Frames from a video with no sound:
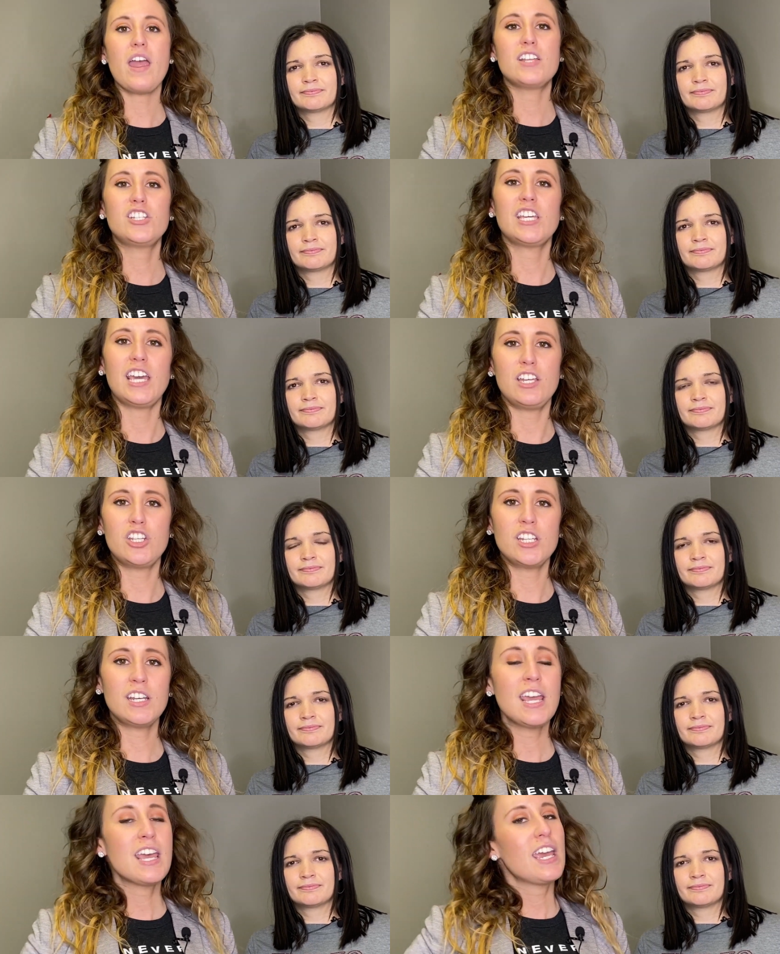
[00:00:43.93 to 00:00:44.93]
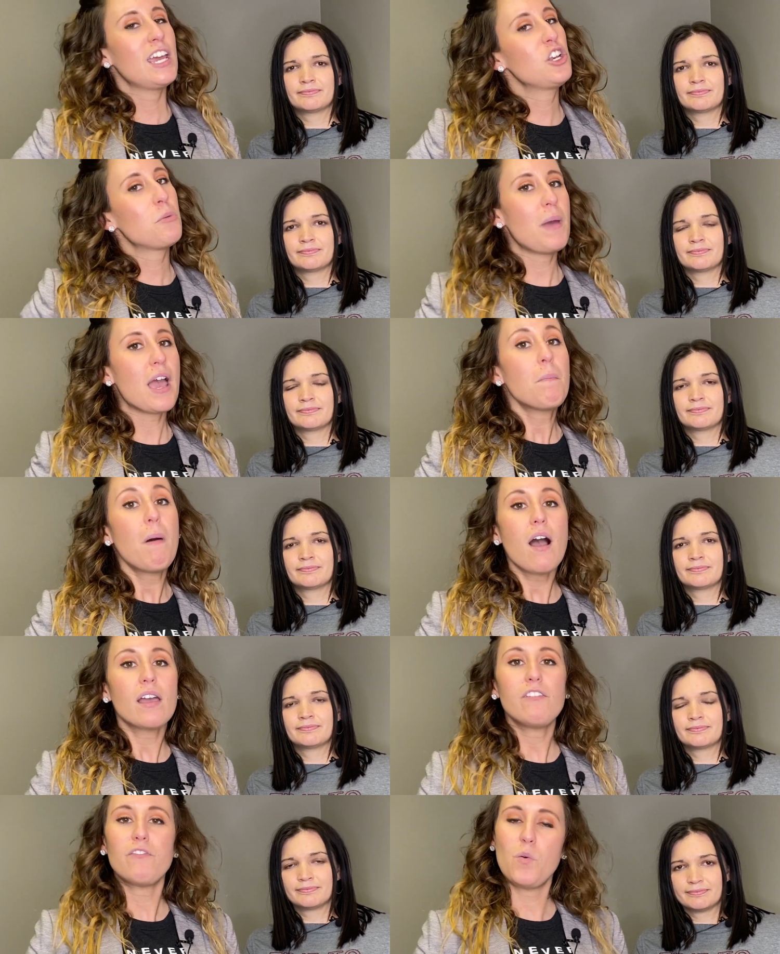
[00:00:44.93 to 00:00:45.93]
Speaker 1: education in your back
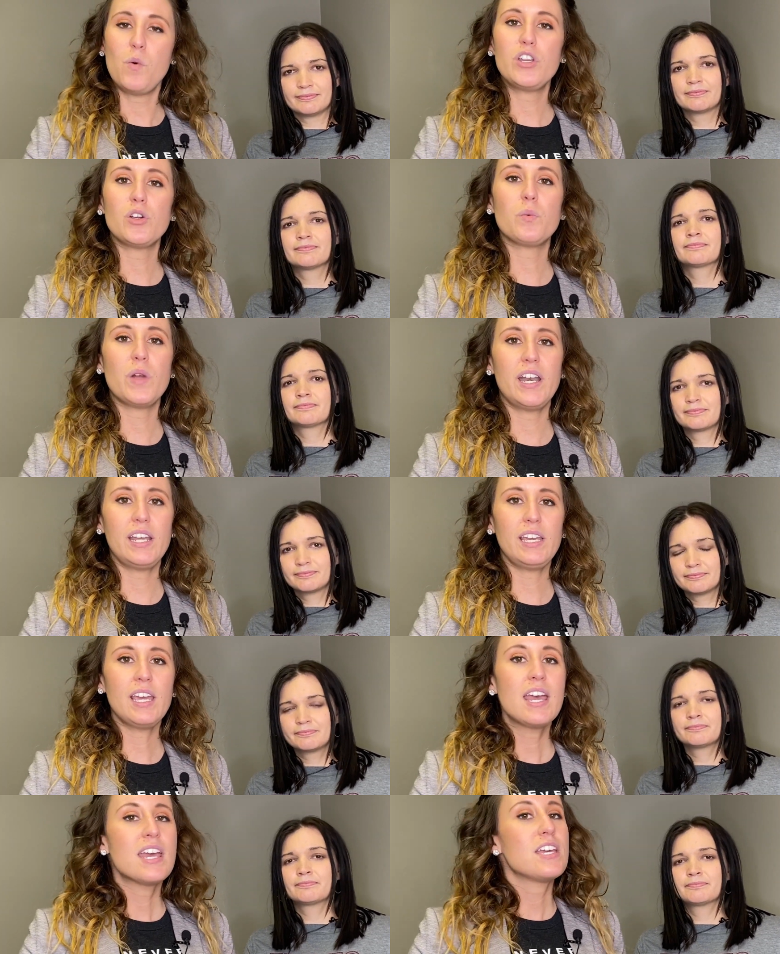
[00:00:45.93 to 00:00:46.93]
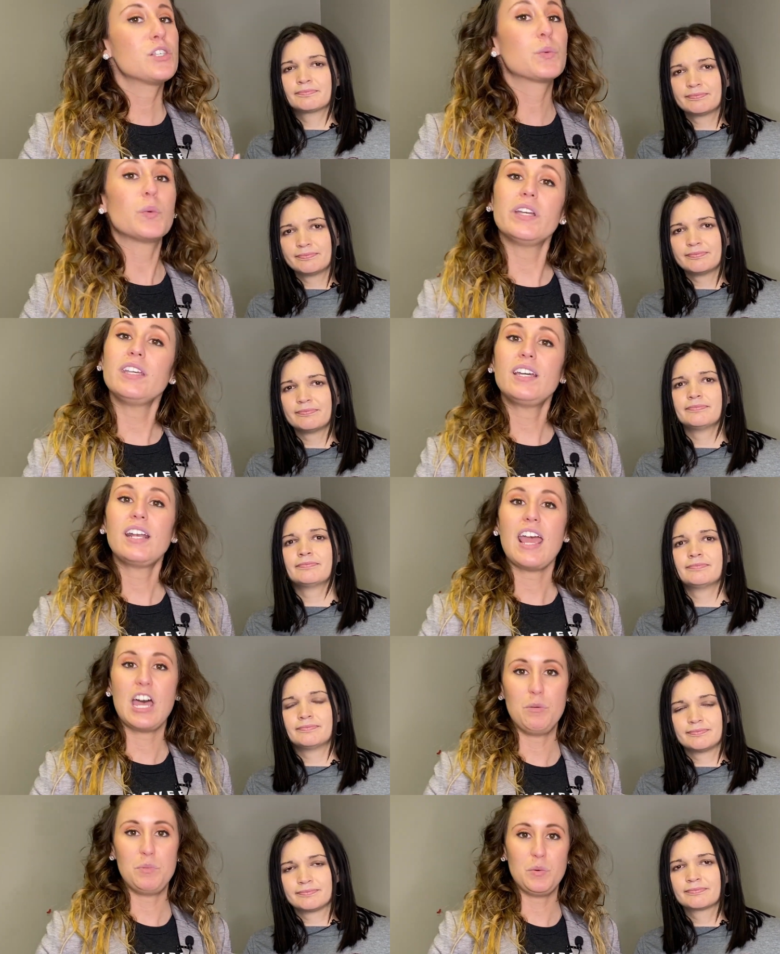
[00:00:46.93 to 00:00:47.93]
pocket for when you're ready is really going to
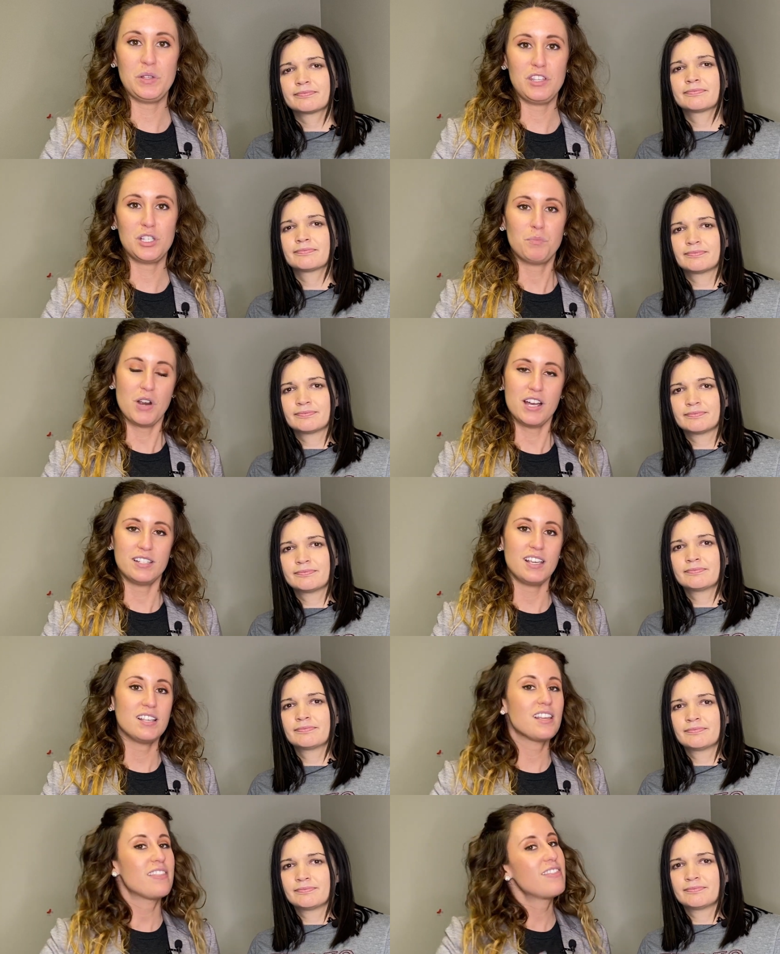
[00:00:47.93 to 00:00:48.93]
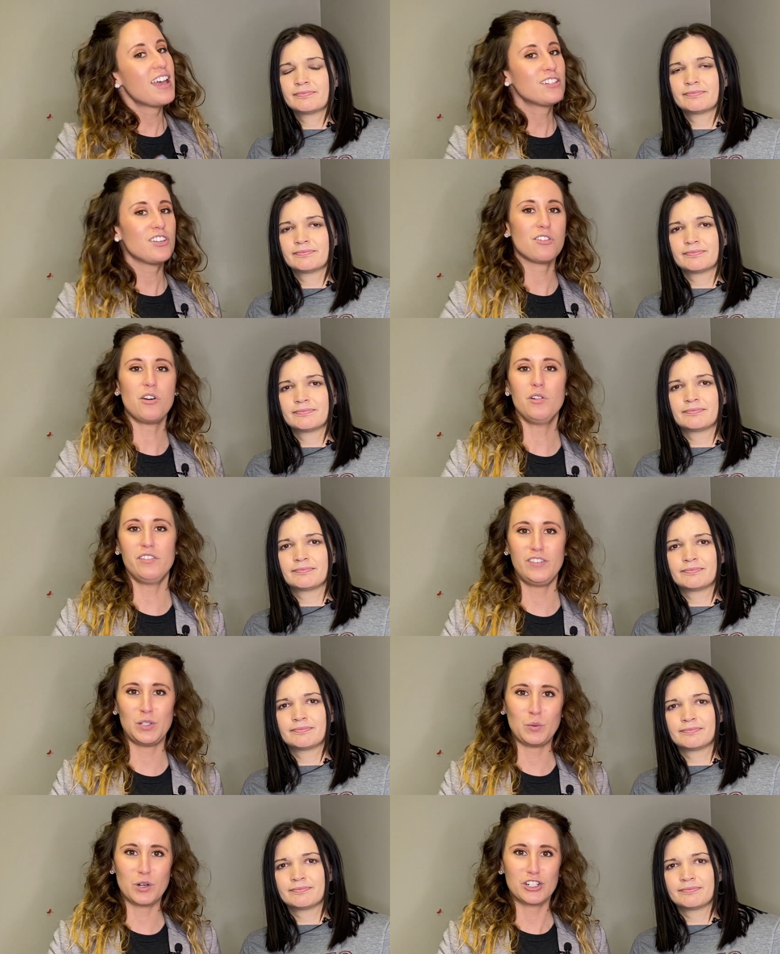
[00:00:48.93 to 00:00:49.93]
help you with this process, and that's our goal of
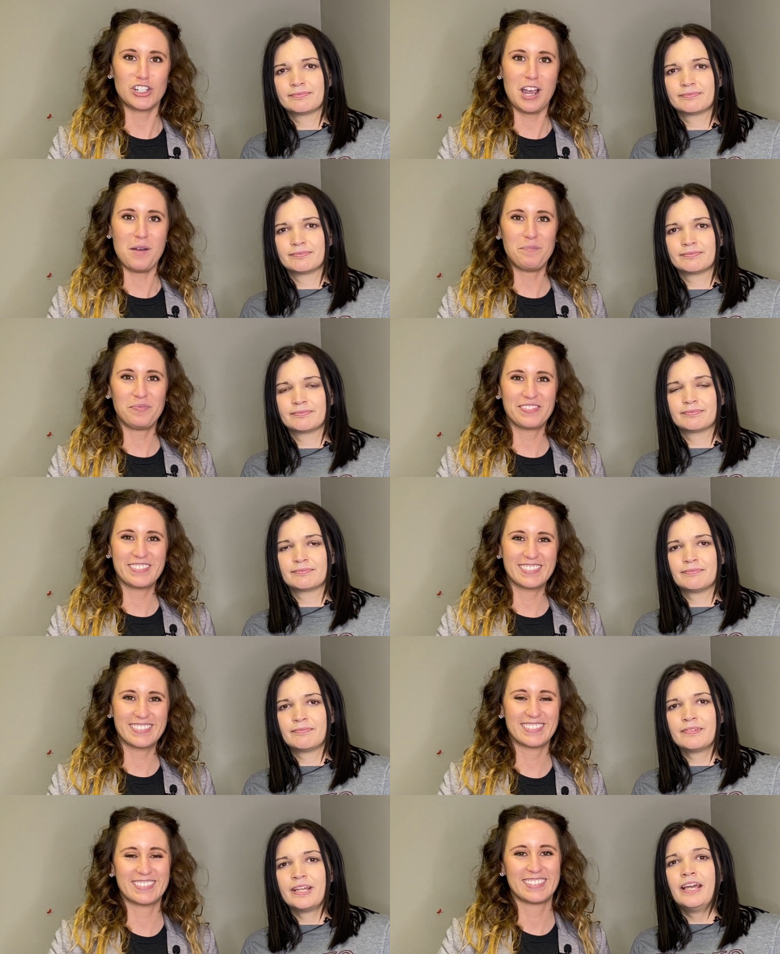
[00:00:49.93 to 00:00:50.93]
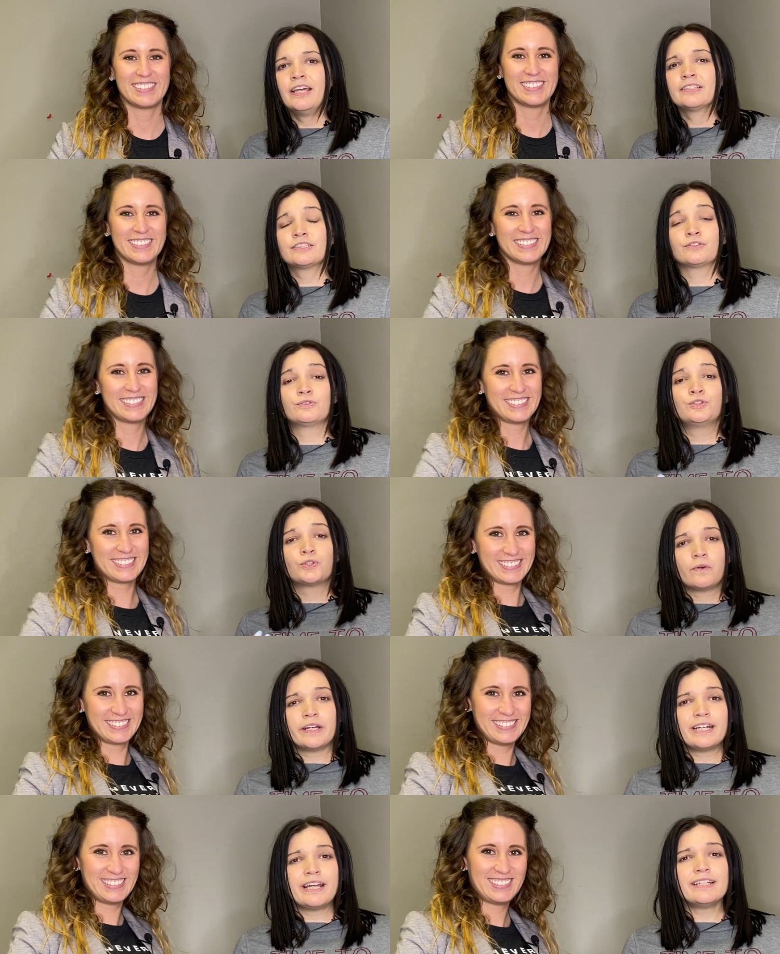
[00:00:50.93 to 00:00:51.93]
this
Speaker 2: workshop. So
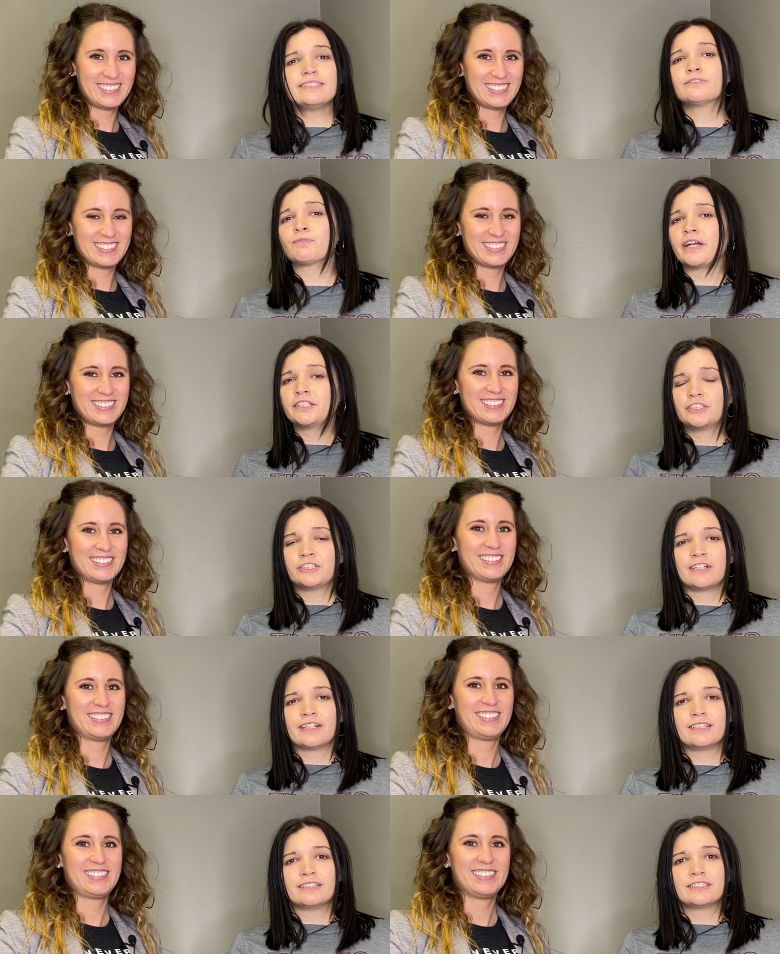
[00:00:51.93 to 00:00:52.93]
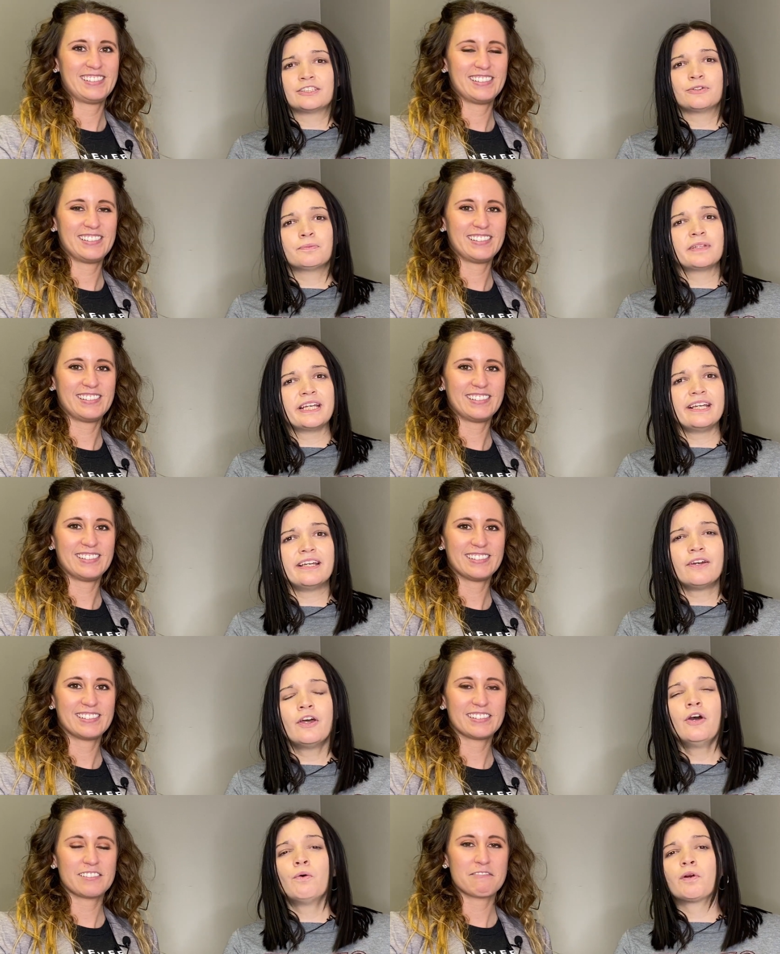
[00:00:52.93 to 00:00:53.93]
join us, register at the Zoom link.
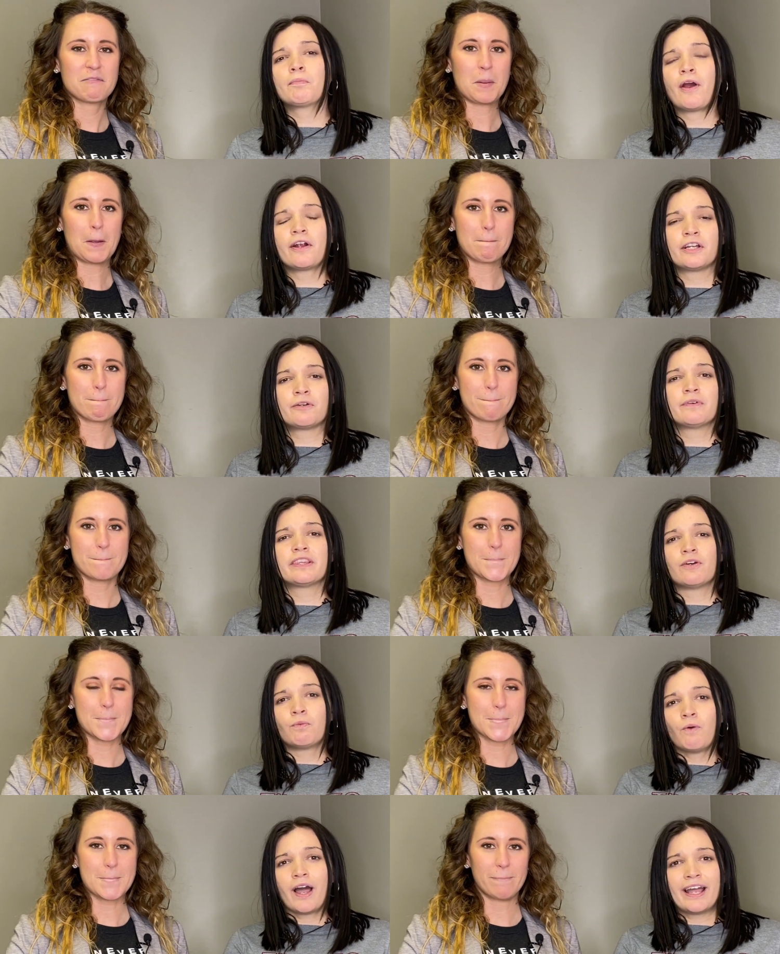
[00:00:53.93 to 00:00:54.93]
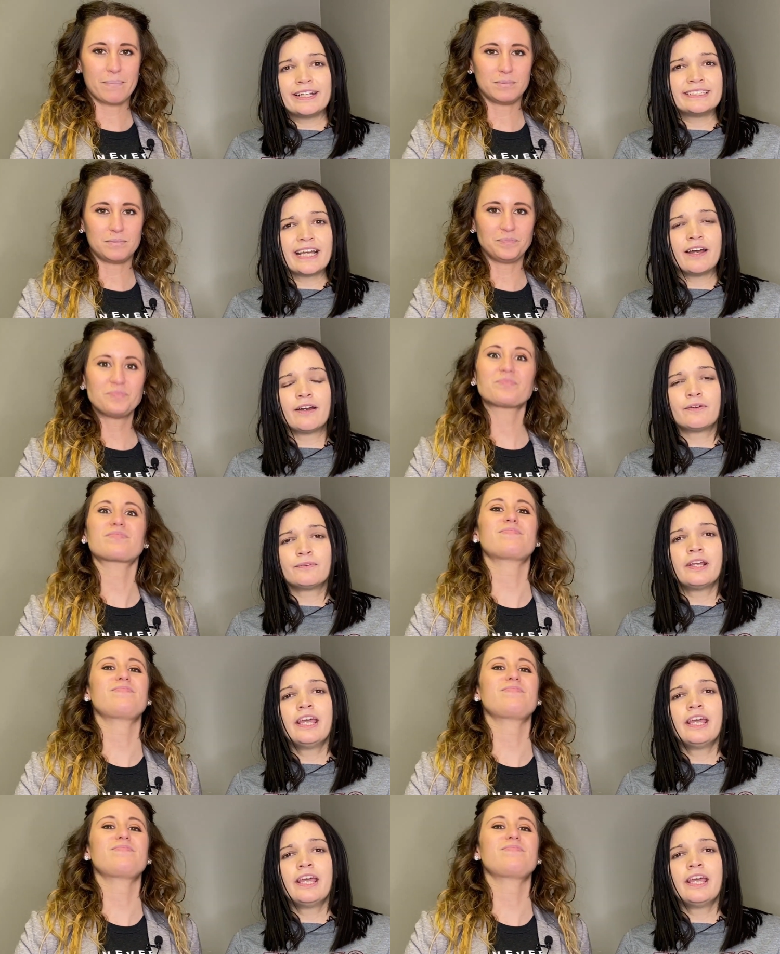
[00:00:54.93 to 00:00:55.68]
We're partnering with the Wind Down